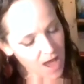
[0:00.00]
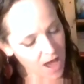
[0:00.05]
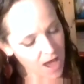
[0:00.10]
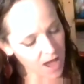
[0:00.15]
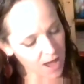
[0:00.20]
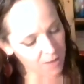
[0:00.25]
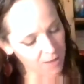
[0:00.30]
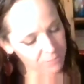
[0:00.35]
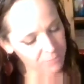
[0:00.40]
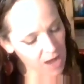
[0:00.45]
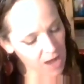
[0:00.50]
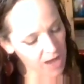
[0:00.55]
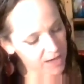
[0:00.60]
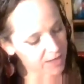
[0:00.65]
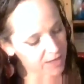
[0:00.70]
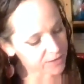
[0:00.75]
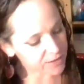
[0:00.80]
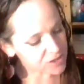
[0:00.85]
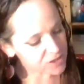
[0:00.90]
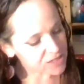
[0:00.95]

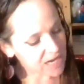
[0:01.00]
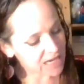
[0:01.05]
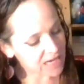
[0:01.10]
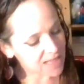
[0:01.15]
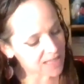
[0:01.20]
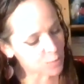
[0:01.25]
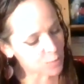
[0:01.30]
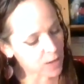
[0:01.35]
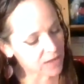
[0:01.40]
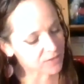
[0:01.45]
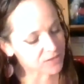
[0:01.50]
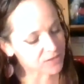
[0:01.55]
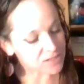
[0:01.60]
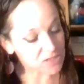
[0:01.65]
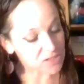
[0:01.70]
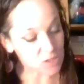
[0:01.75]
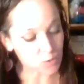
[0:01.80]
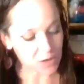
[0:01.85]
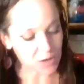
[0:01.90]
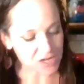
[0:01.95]
Not understanding the weight of the
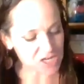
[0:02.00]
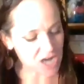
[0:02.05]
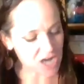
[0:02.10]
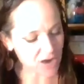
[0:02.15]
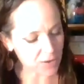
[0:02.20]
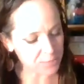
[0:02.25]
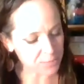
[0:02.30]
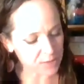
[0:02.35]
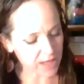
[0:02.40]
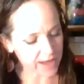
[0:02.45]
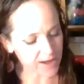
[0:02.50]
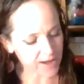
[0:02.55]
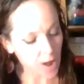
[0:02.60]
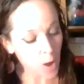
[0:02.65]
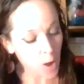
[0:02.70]
situation, I replied,